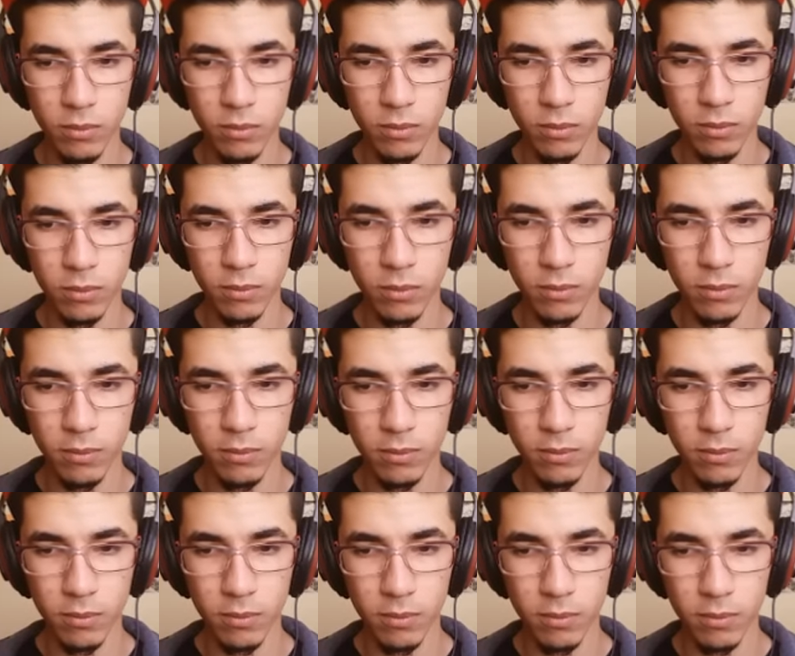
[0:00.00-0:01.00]

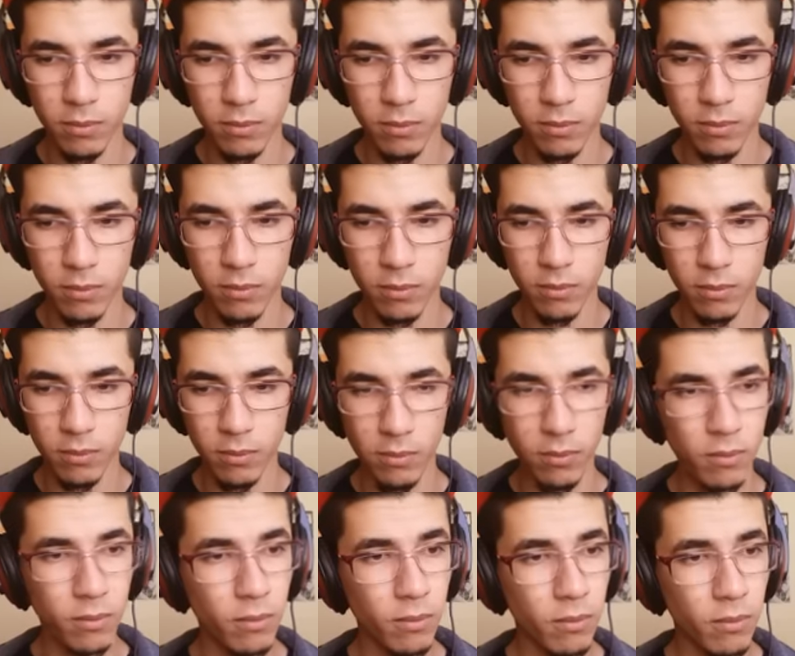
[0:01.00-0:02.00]

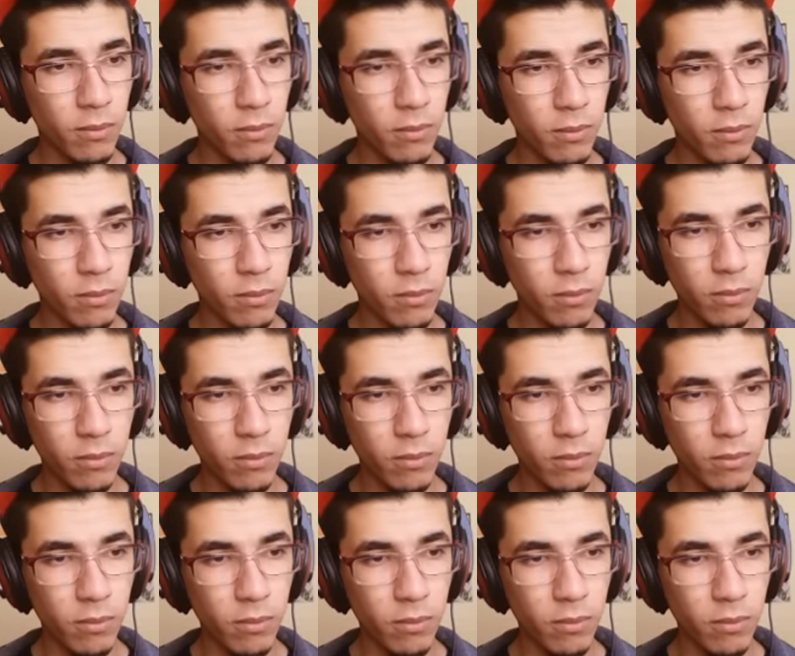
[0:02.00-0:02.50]
(silence)